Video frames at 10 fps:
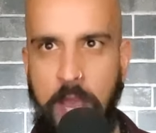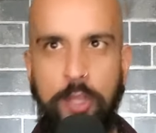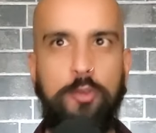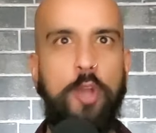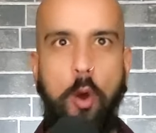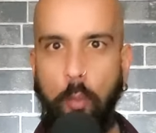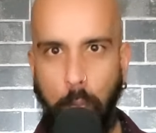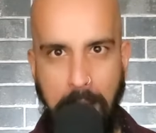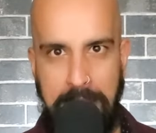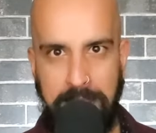You don't
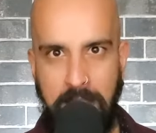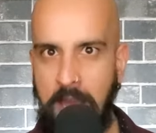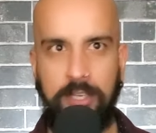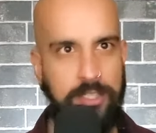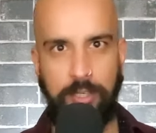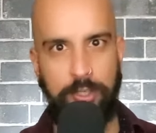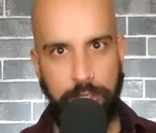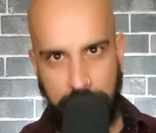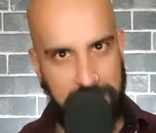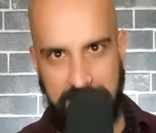wait until
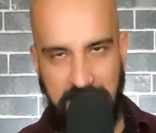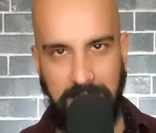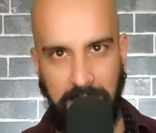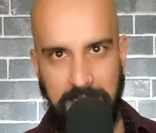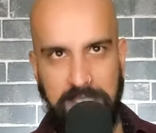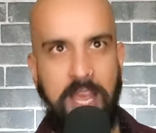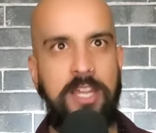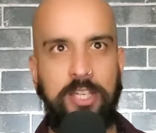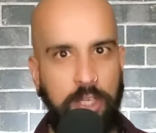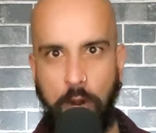you're sinless
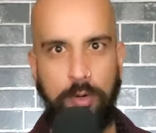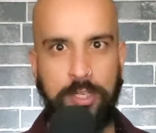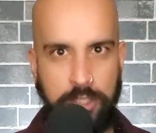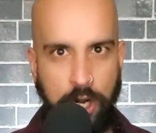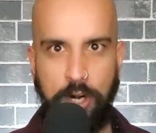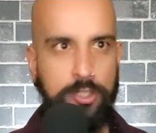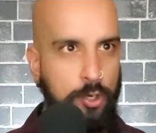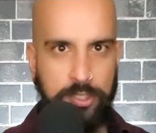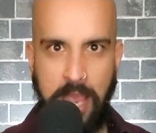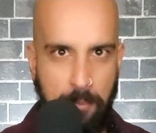to go to church or
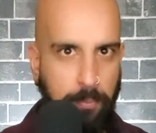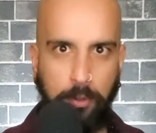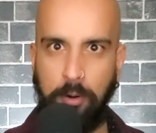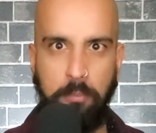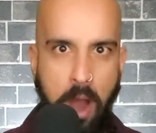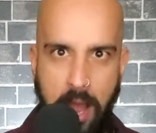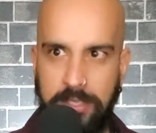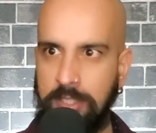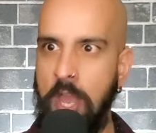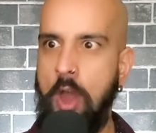temple or
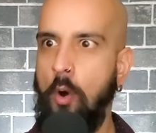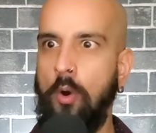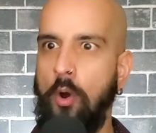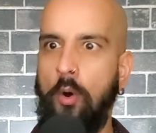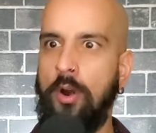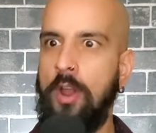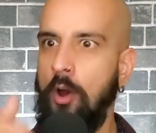mosque or, or,